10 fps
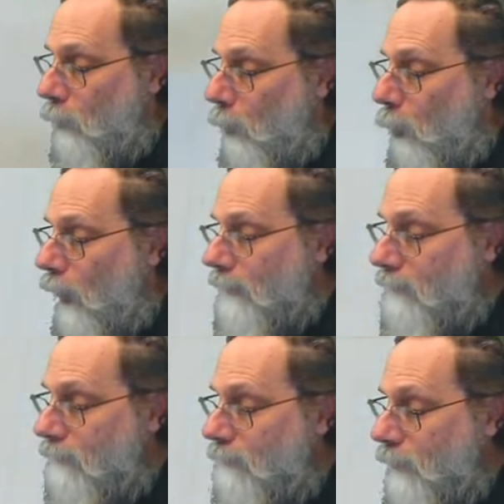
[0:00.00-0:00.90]

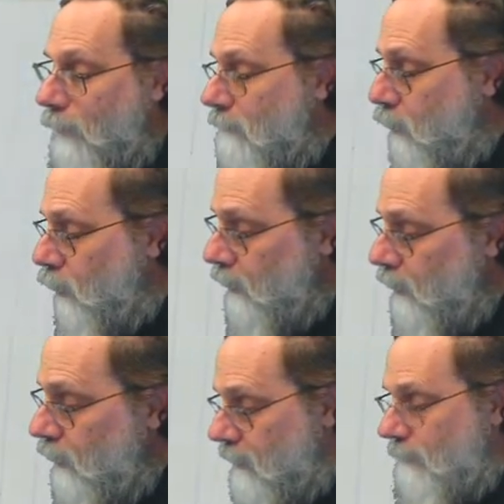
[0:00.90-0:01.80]
One very
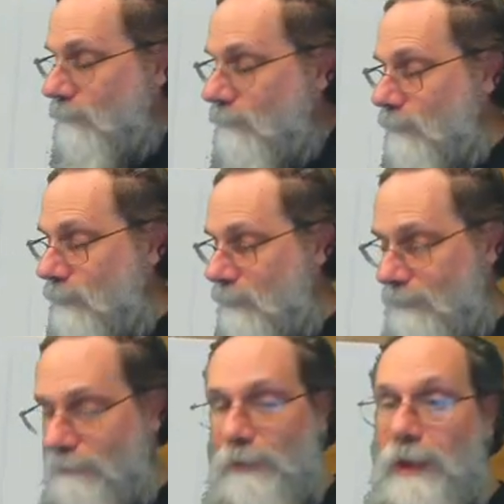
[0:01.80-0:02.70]
important
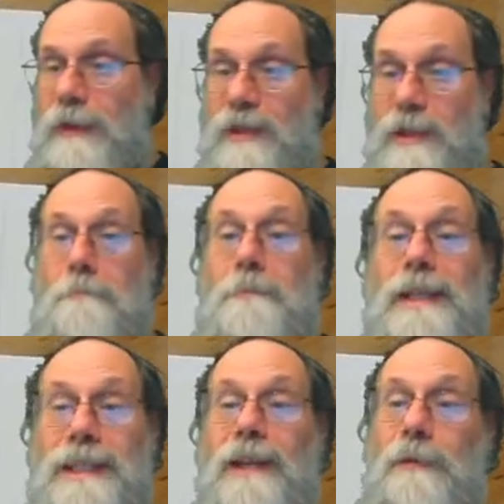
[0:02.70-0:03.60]
thing that's
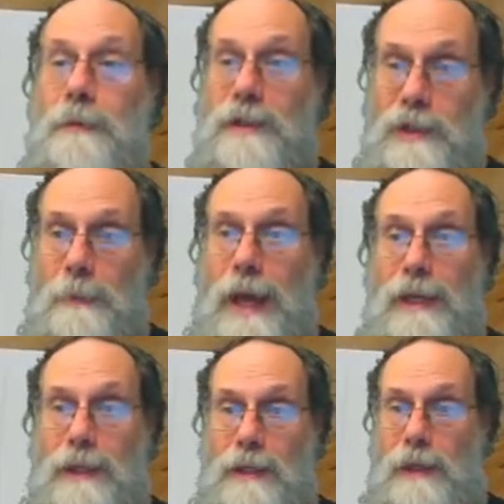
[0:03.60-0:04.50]
missing from the
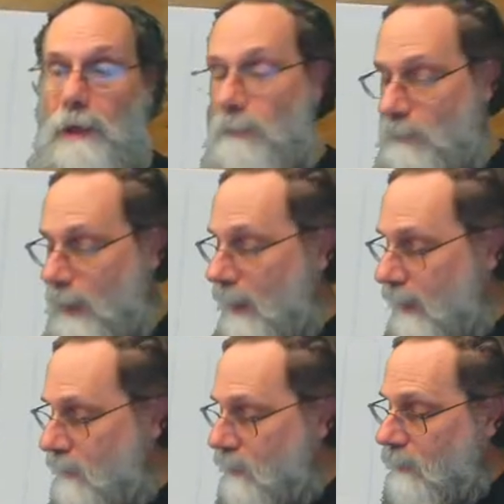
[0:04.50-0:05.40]
schematic here
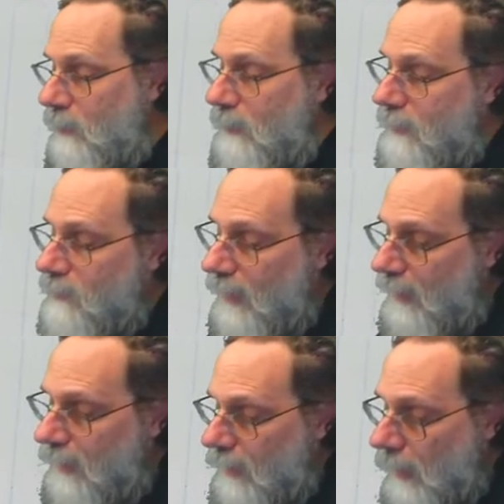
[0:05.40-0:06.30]
is that there is
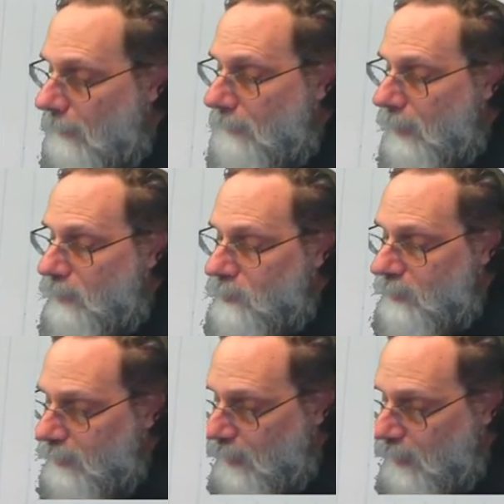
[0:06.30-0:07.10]
a parasitic